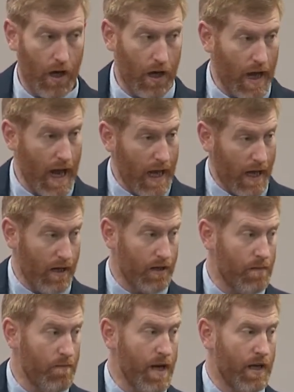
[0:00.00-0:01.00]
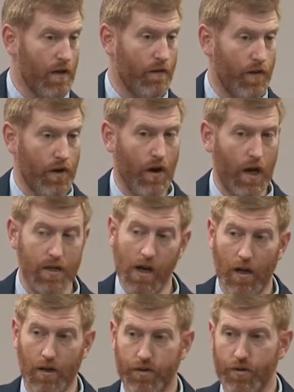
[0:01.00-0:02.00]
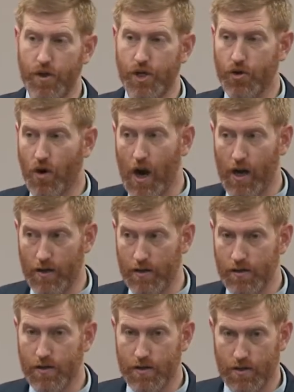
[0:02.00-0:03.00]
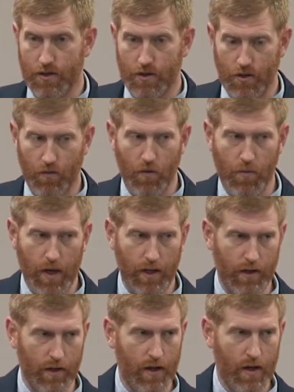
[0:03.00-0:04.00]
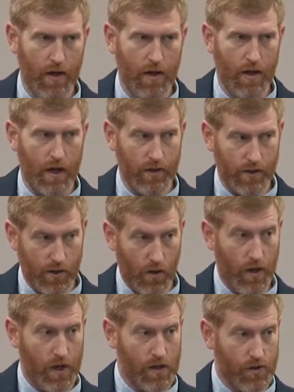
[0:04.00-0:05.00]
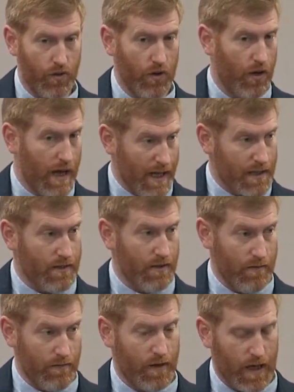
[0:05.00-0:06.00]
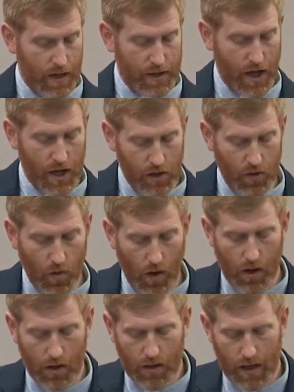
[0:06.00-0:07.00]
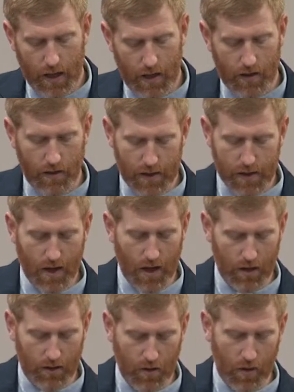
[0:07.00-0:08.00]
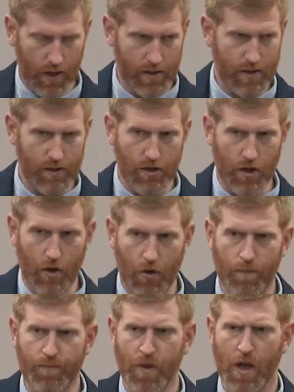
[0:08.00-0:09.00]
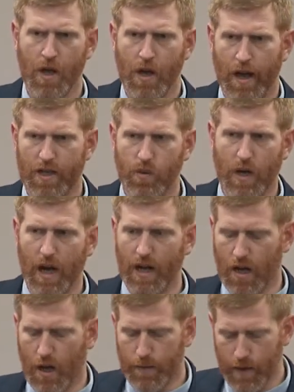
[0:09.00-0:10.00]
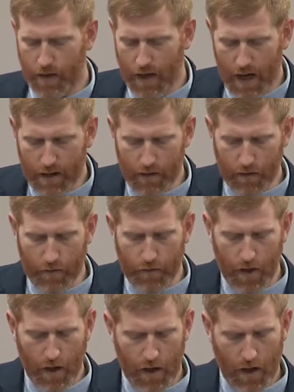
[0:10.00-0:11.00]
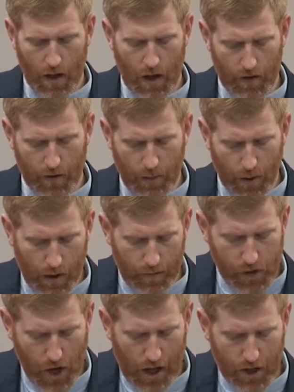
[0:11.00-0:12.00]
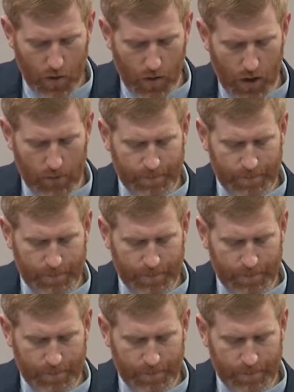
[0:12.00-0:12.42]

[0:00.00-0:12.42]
And many of their idolatrous shrines still remain. And so Israel has to continue on in this conquest. And so as we kind of come to the end of the book of Joshua,